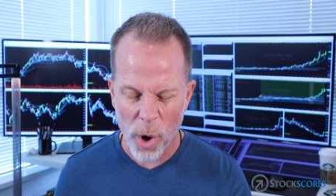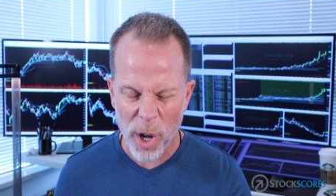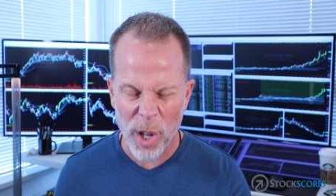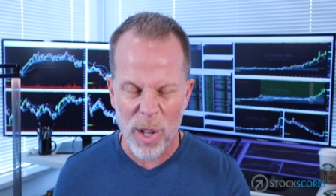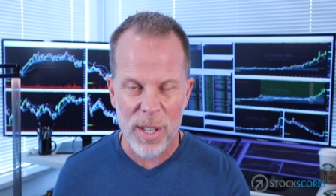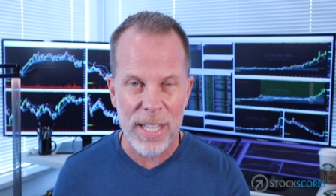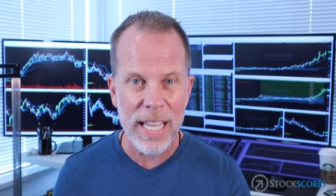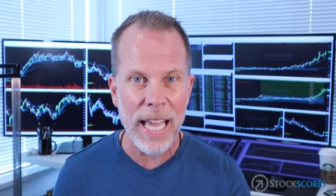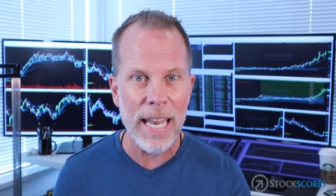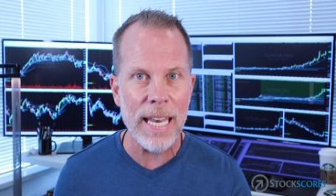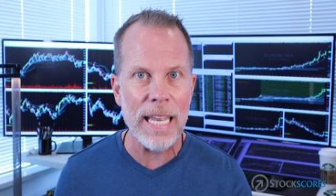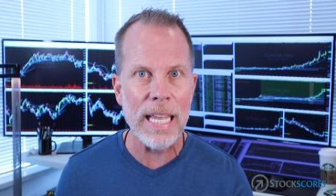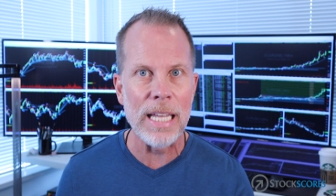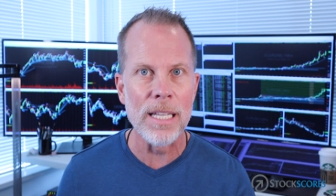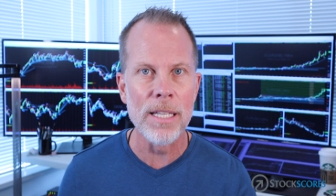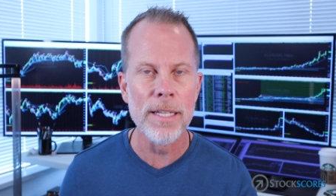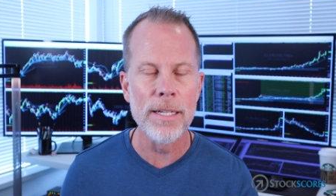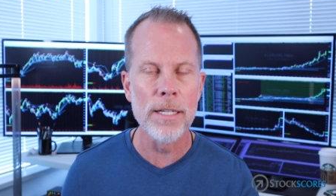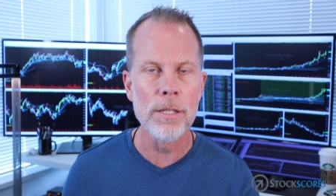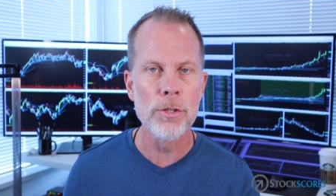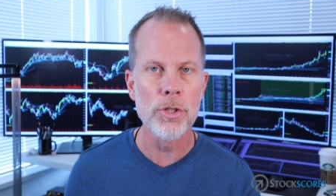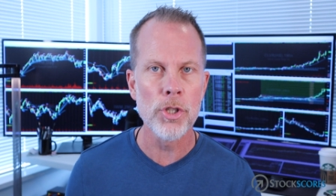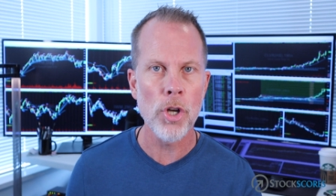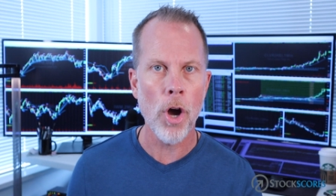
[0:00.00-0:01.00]
oil getting a
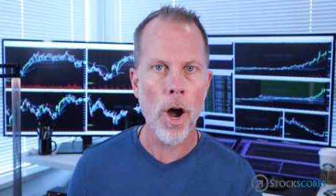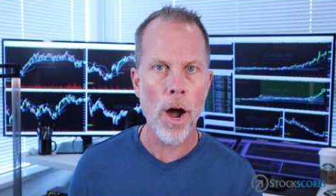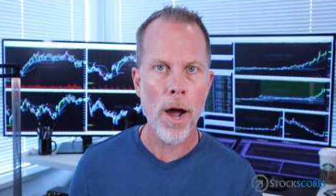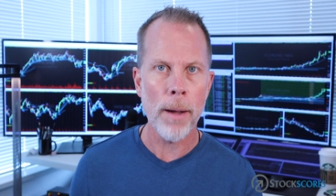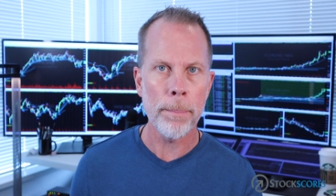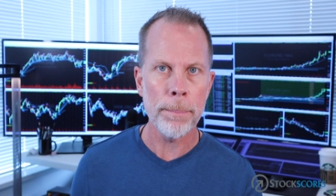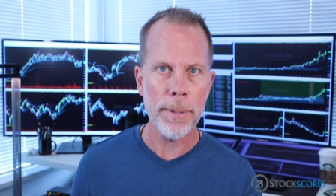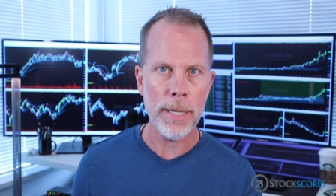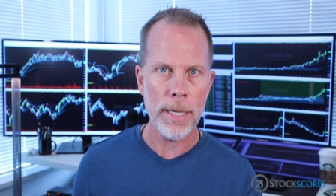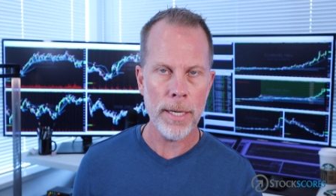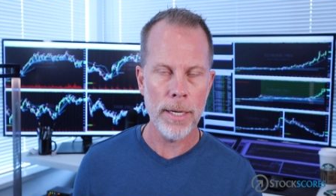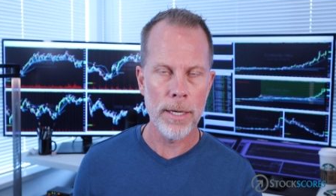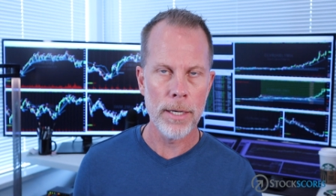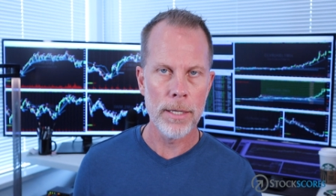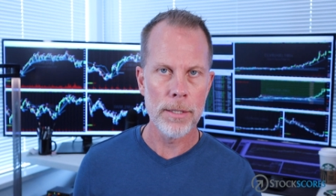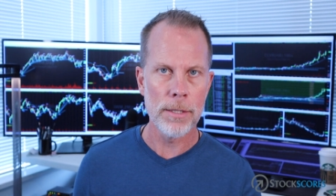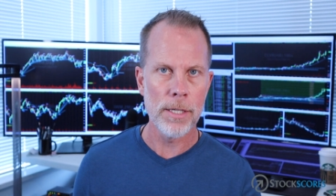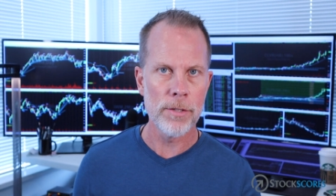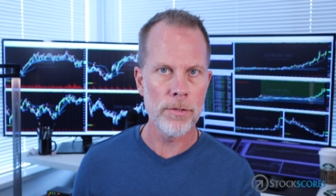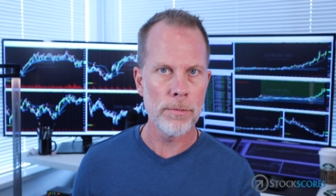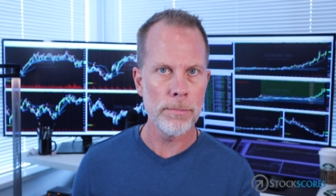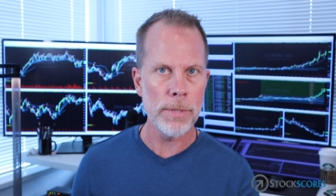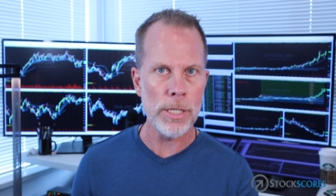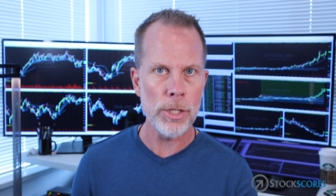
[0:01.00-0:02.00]
little toppy here.
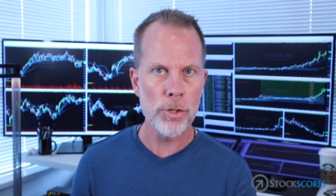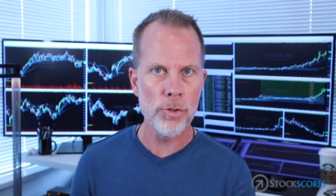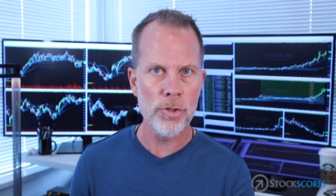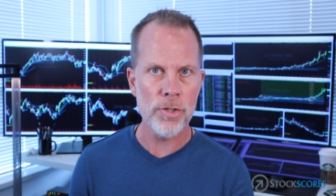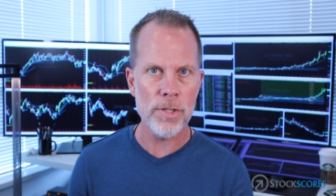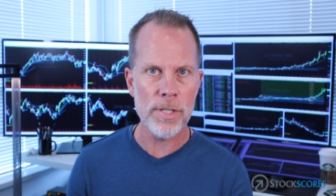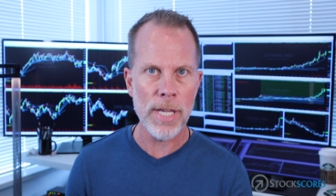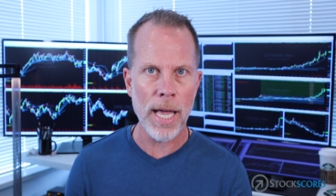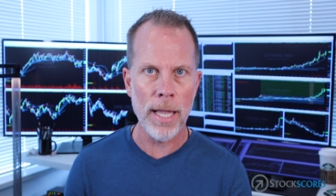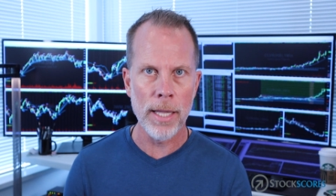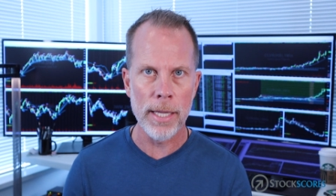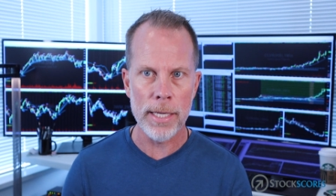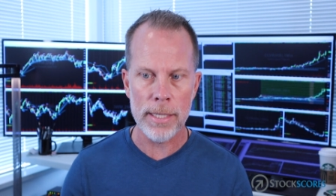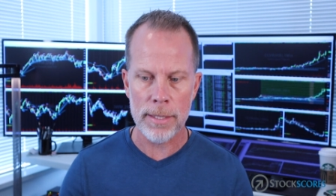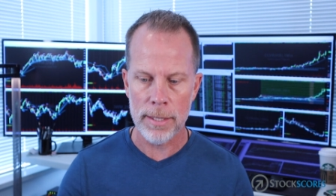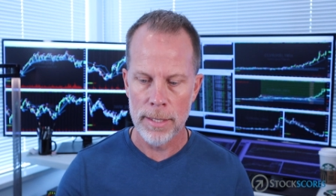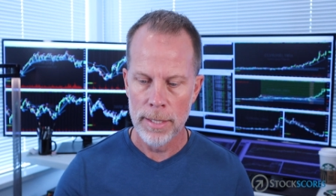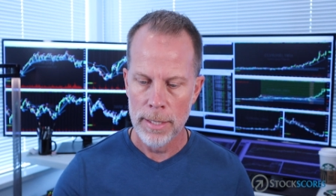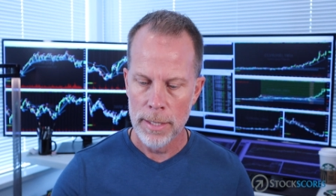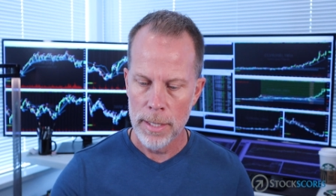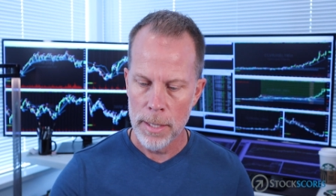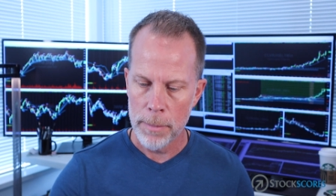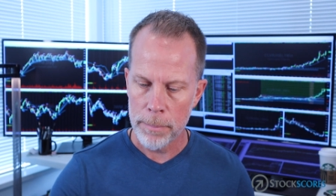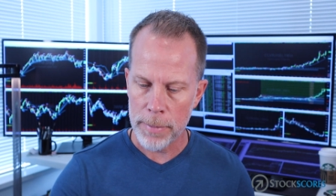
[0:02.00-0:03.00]
Doesn't mean you sell
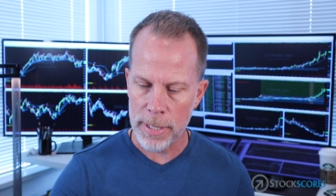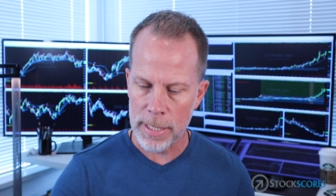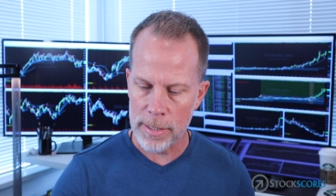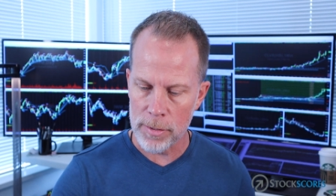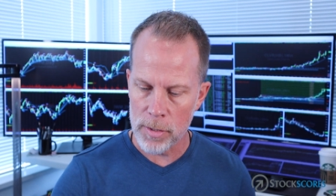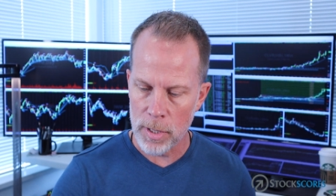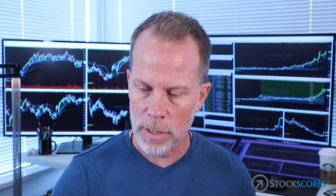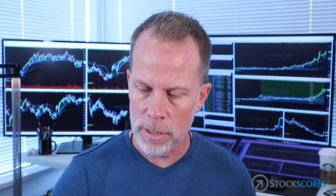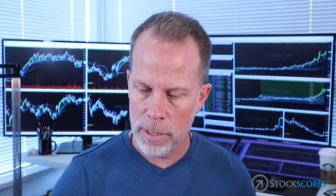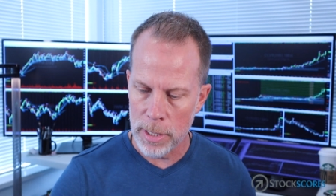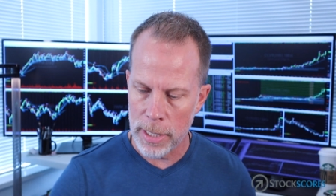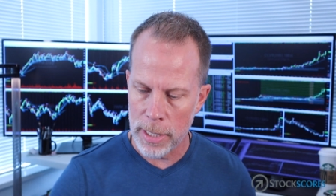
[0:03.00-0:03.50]
it, because the